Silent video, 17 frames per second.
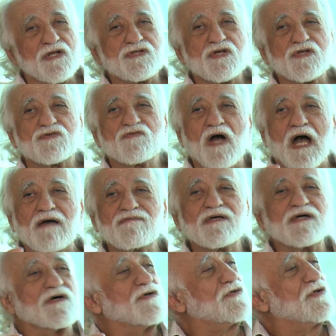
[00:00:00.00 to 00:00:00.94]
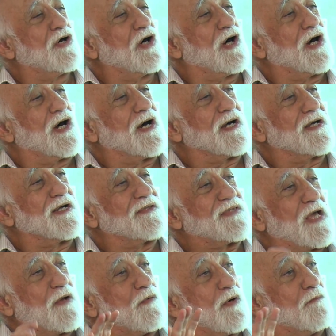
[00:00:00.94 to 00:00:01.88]
as you're driving along,
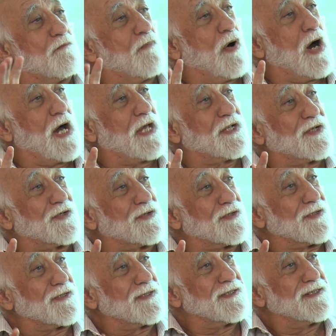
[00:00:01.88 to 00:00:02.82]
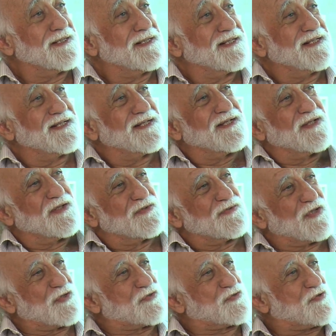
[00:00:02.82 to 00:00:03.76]
they will monitor
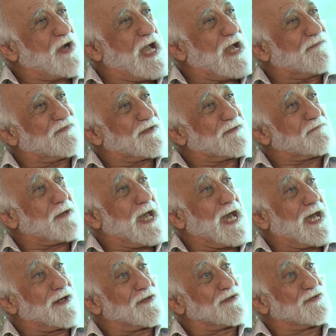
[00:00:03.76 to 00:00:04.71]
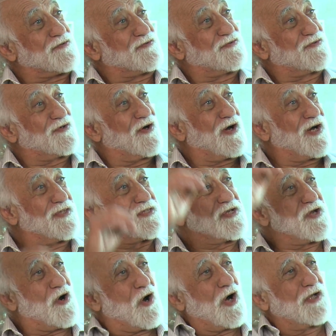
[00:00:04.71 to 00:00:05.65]
the traffic patterns on
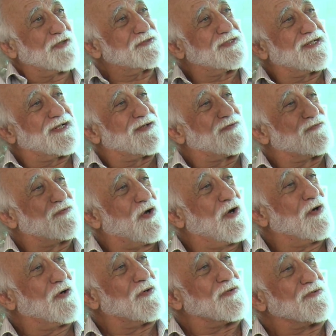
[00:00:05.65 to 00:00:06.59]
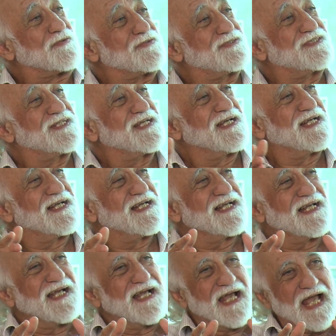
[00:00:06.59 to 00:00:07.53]
the alternate roads,
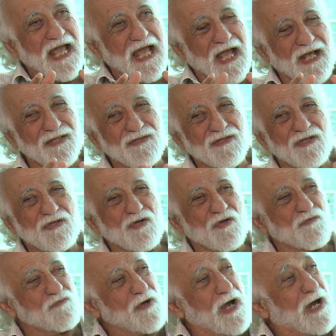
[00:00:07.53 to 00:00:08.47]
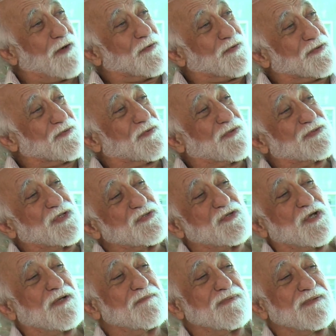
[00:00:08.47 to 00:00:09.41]
and your route will
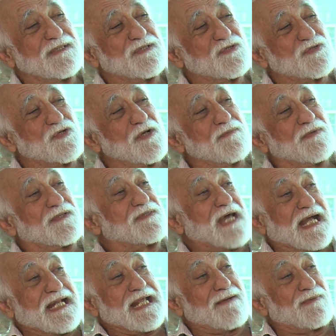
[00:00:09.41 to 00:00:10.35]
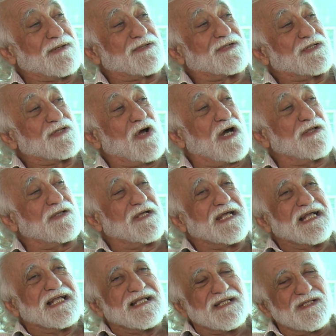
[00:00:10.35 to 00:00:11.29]
be determined dynamically.
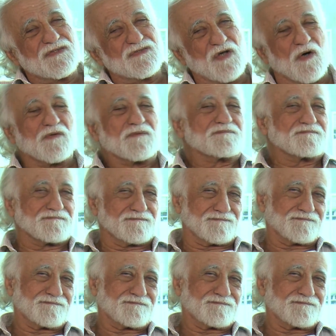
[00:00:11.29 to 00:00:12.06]
So